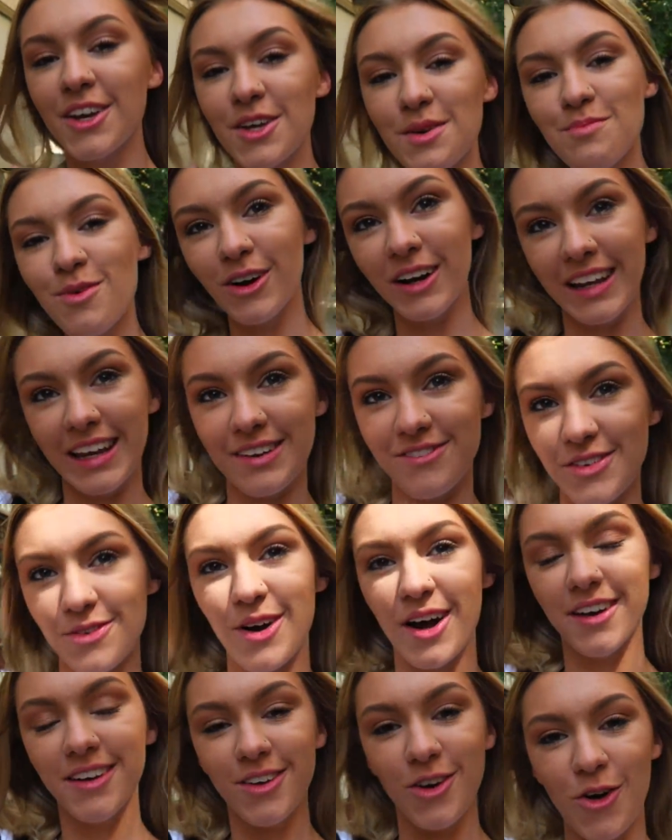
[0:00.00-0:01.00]
Good morning,
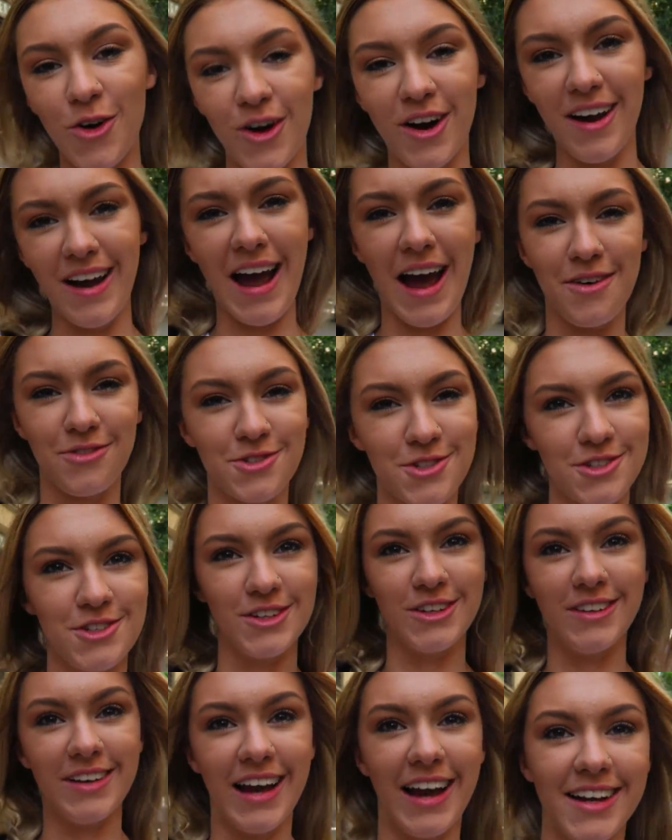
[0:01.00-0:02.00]
everyone, or
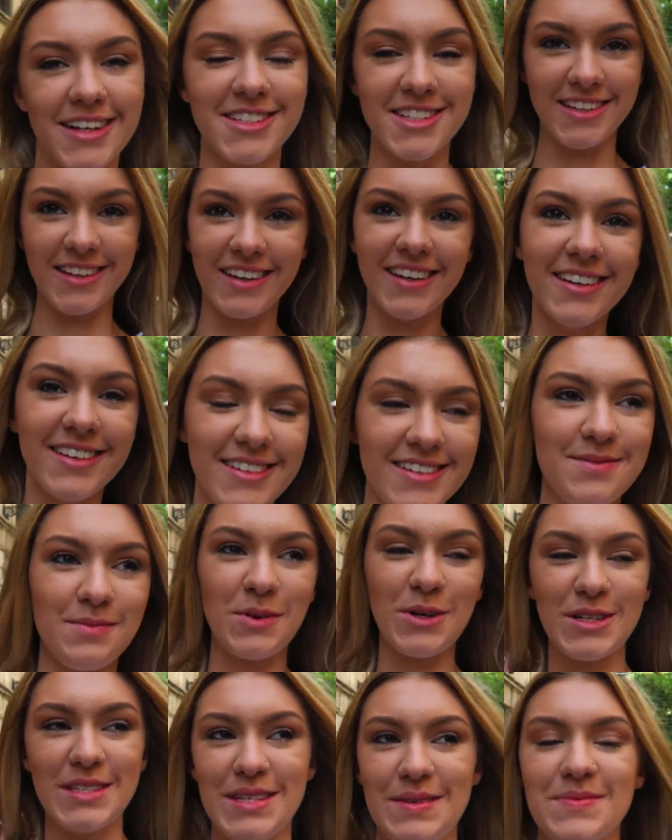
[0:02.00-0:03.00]
afternoon, actually, it
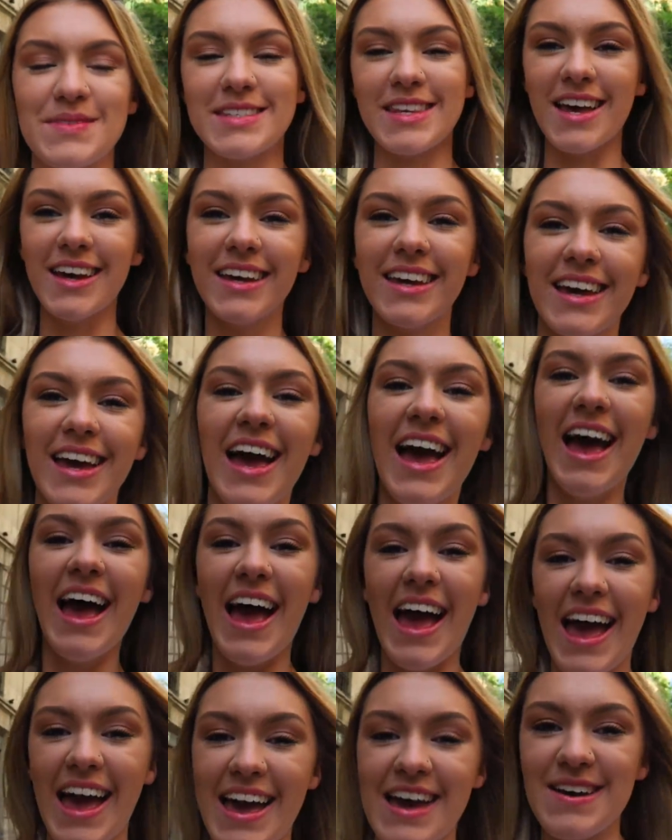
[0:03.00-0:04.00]
more seems like.
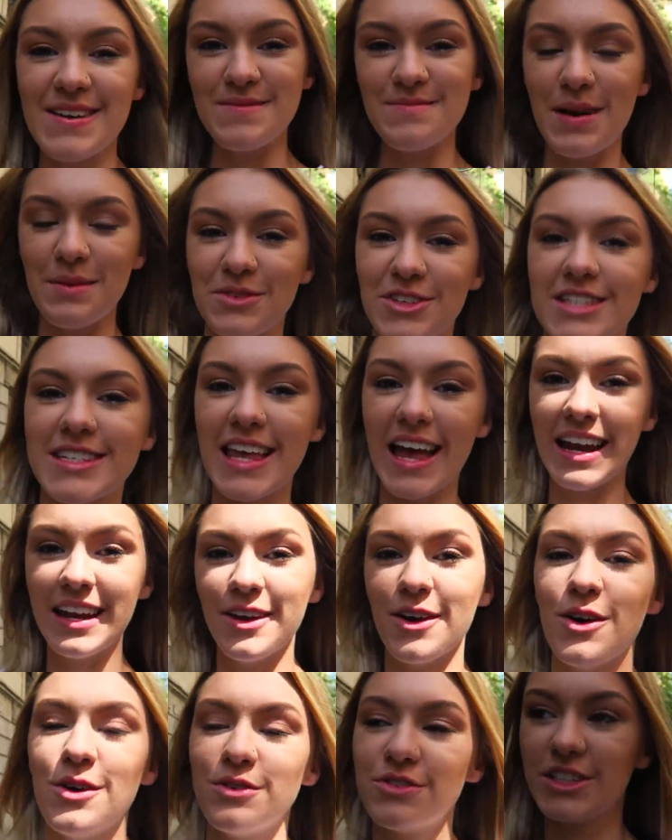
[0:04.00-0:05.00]
I'm just
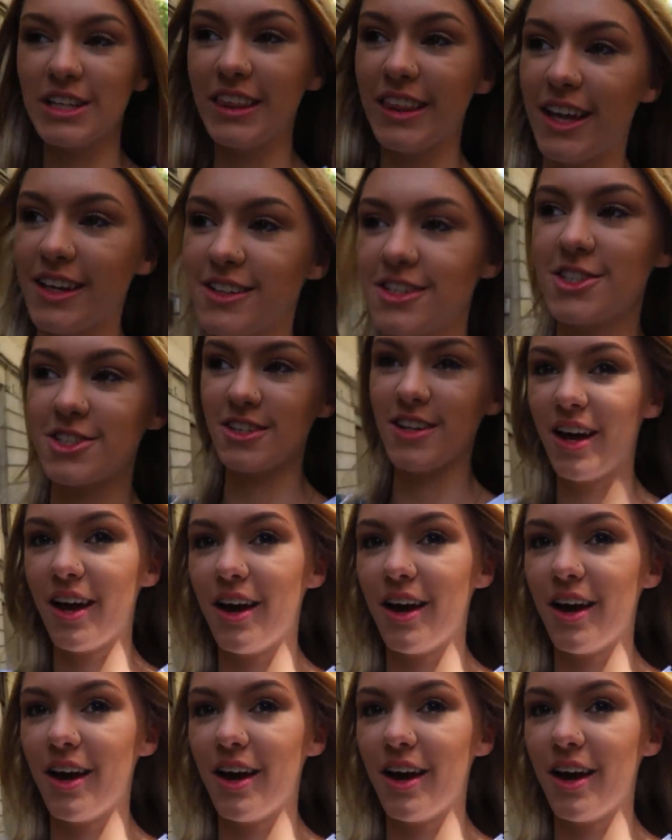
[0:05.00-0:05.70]
heading off to lunch